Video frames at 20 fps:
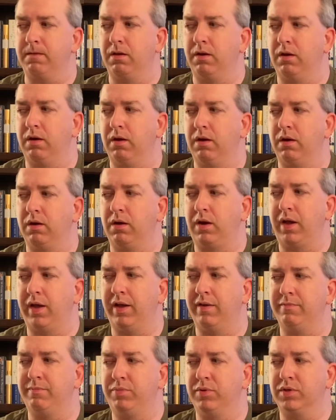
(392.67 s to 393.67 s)
I
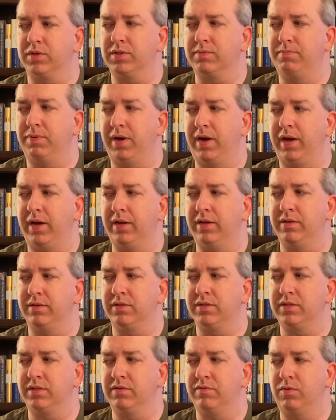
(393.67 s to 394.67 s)
have books by
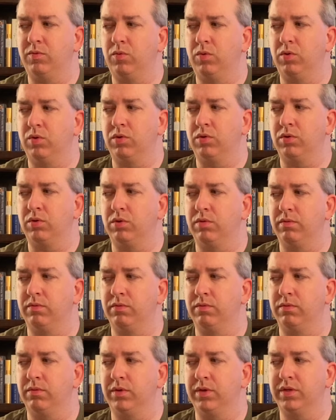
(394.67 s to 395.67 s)
Civil War
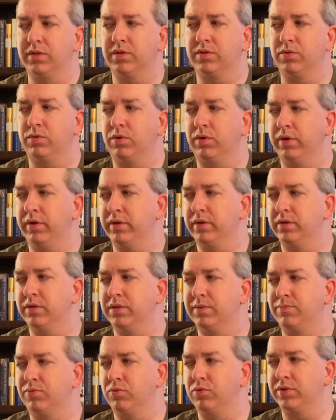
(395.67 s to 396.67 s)

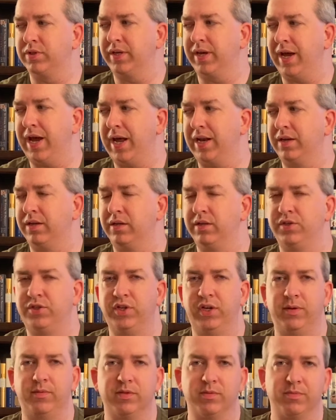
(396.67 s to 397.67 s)
historians Bruce Catton and
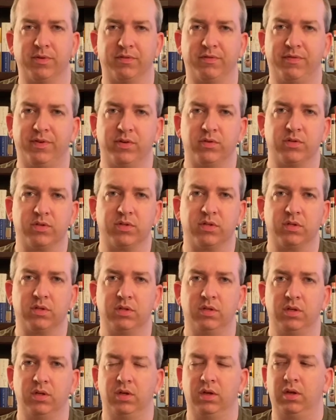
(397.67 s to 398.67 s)
James
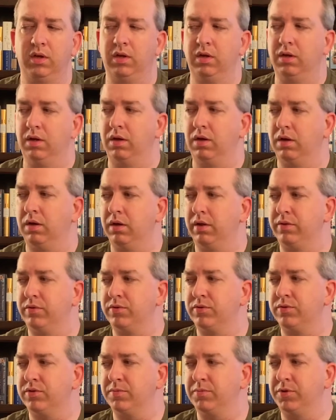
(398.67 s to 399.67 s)
McPherson.
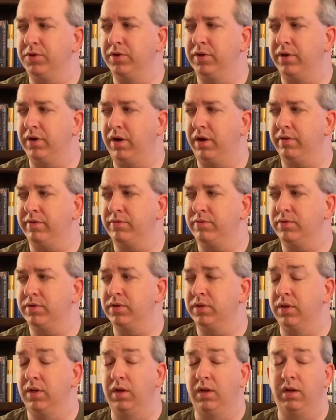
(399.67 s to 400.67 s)
Those are some good
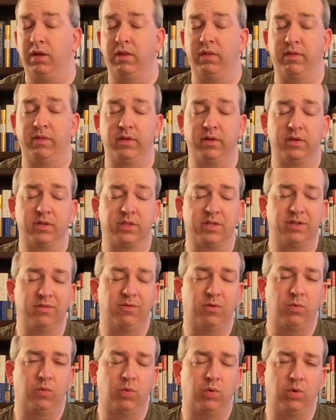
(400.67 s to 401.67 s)
authors. The
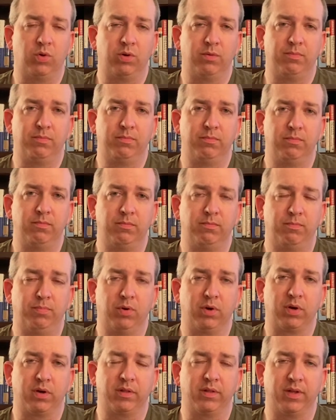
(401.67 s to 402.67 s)
Civil War
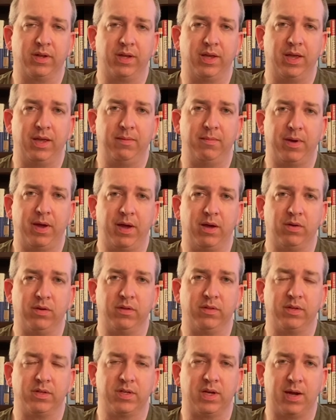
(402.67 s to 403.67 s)
book that came out
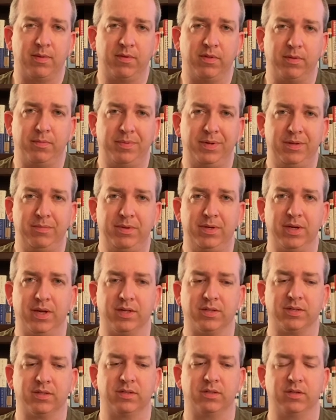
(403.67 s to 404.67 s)
at the time of the
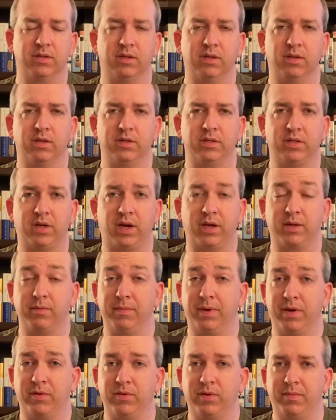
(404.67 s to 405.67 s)
PBS
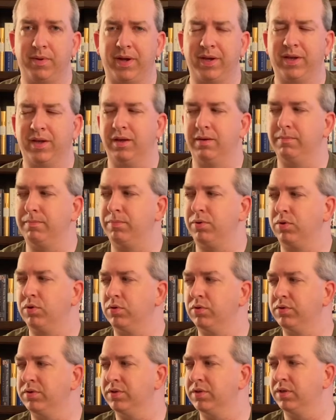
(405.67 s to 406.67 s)
documentary by Ken
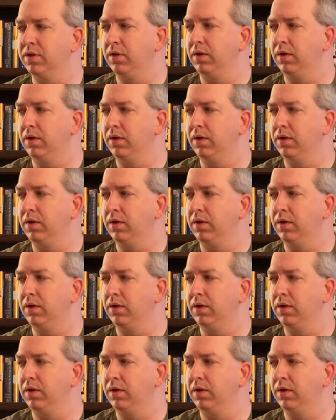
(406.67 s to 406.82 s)
Burns.